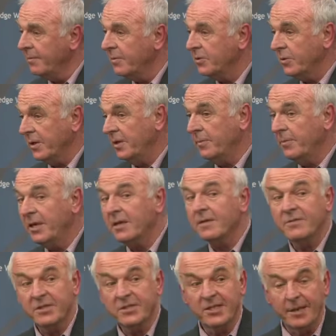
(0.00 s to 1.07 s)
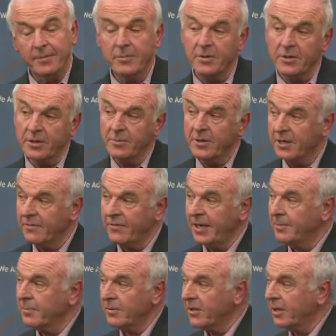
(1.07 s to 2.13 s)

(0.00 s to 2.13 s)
Between the middle of December and the middle of April,